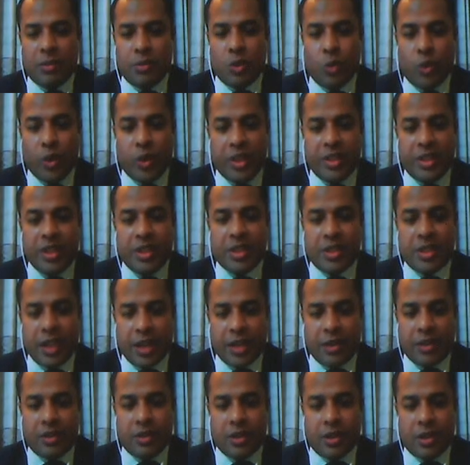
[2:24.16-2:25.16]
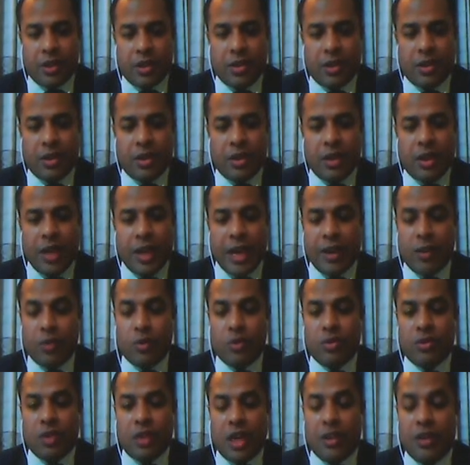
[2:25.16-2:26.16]
witnessed that
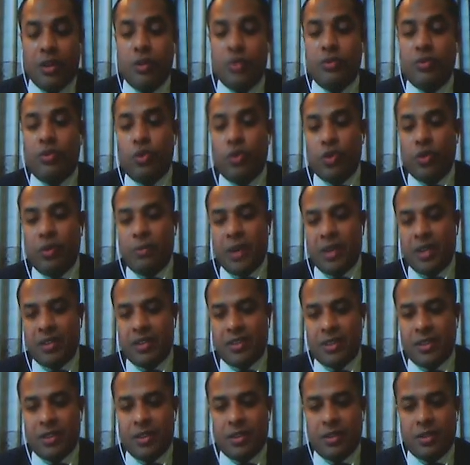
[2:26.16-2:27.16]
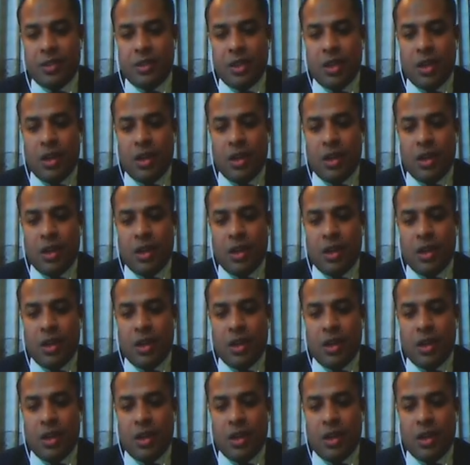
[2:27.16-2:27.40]
around 30 to 40%